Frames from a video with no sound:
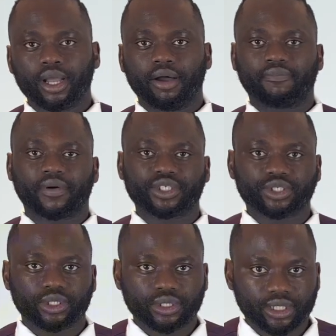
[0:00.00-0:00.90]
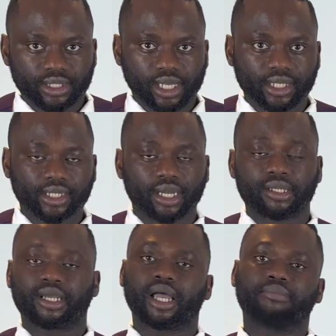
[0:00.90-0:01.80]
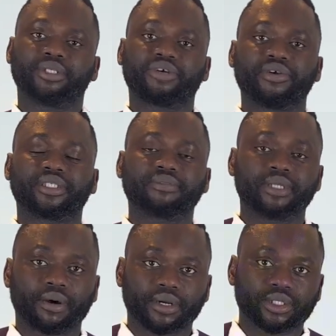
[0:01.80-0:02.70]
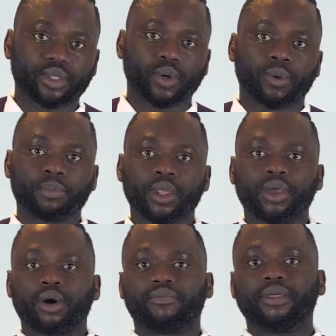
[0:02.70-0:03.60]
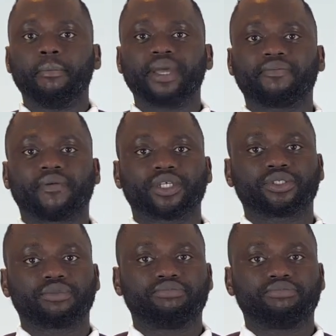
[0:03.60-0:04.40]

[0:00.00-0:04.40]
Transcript: a fashion designer, and the creative director of the men fashion